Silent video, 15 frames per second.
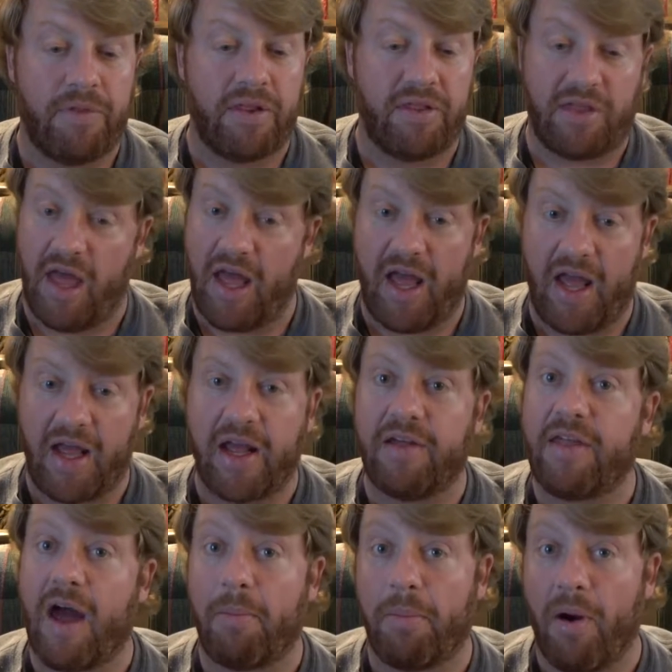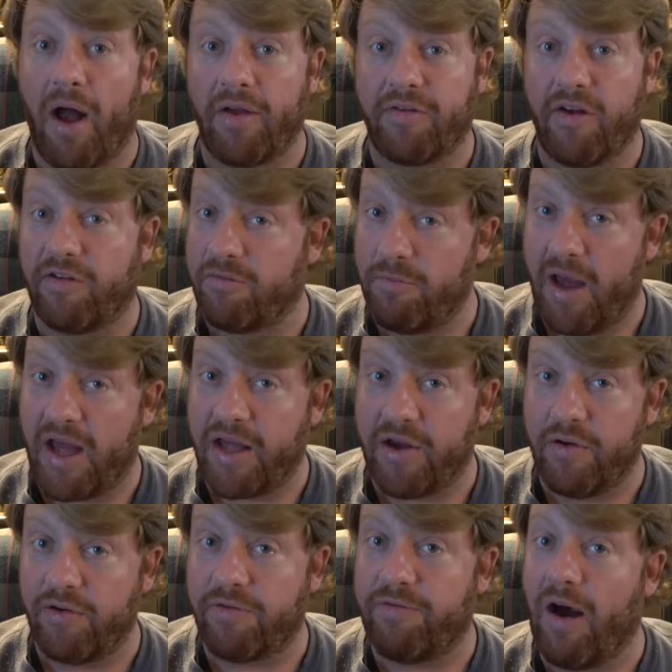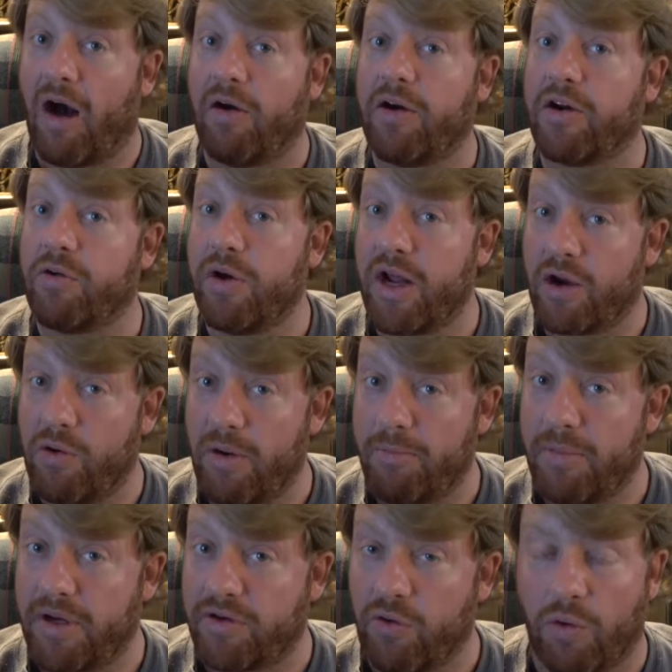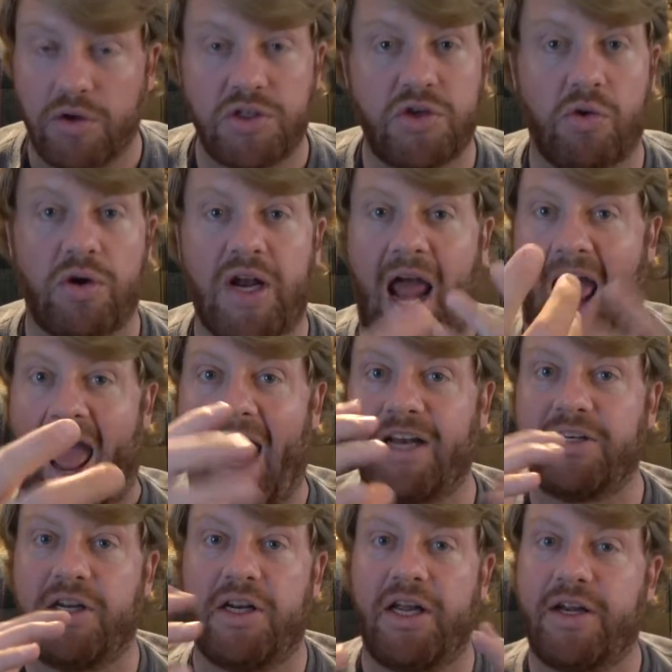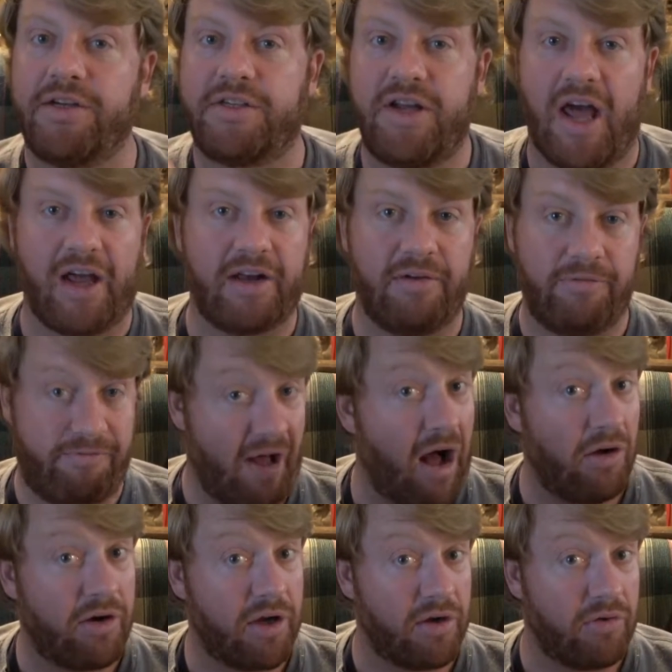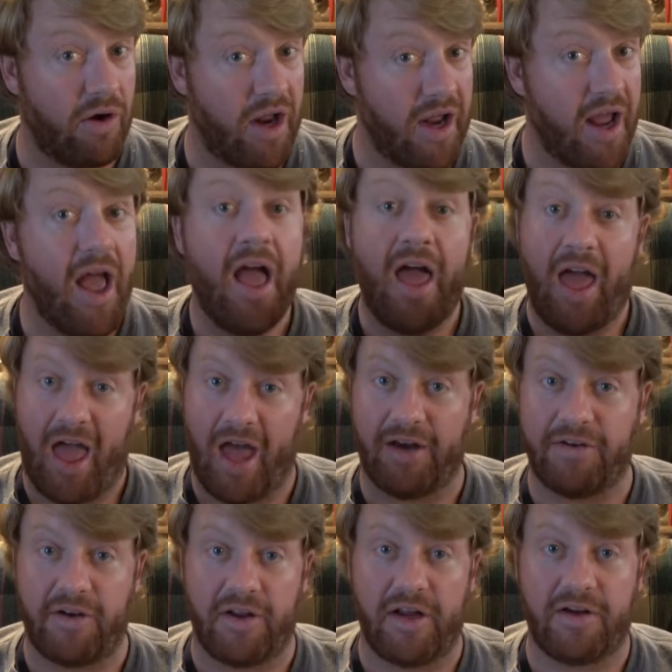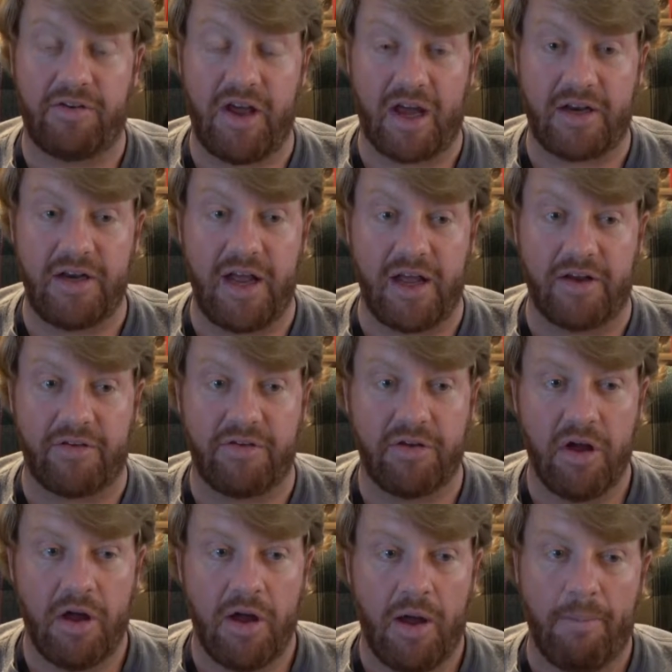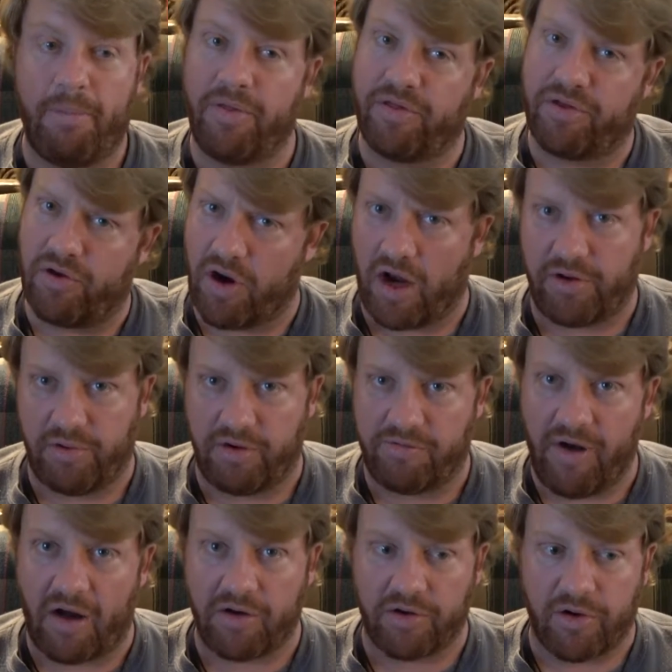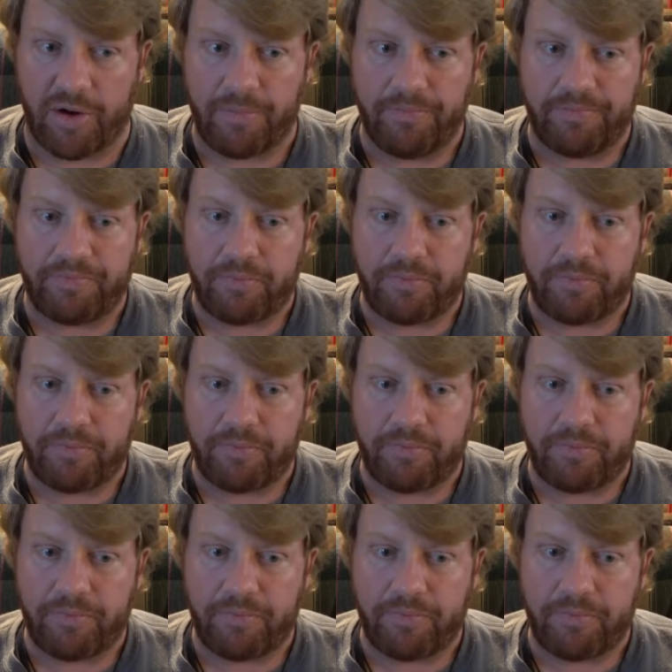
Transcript: They, in that process, may use falconry equipment or certain handling tech, falconry handling techniques, but they're not doing falconry.